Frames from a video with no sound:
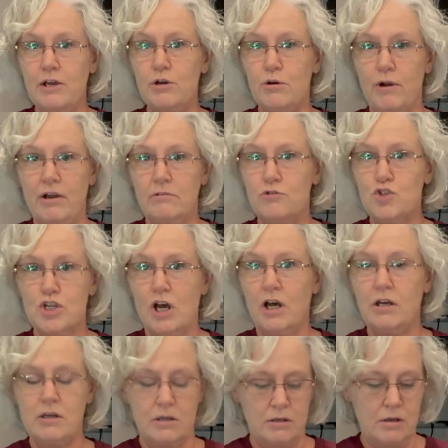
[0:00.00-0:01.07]
Ground
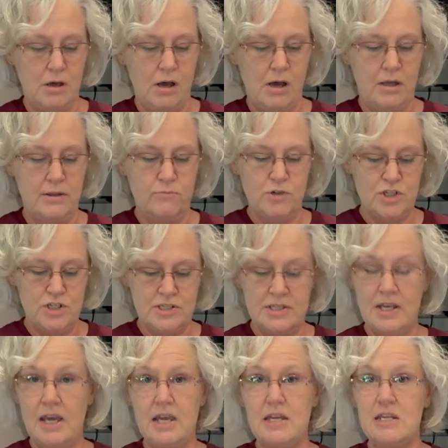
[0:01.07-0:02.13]
chuck, which is
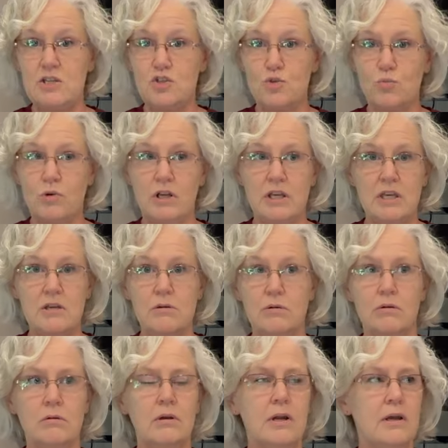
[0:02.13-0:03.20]
the 80/20,
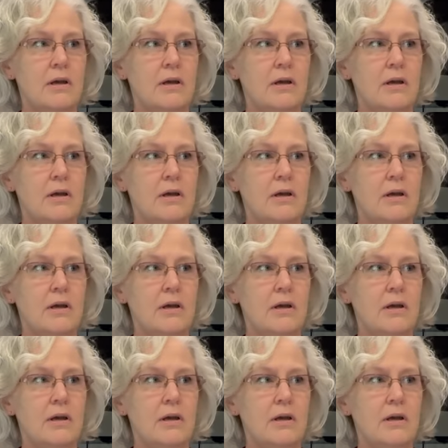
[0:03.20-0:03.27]
or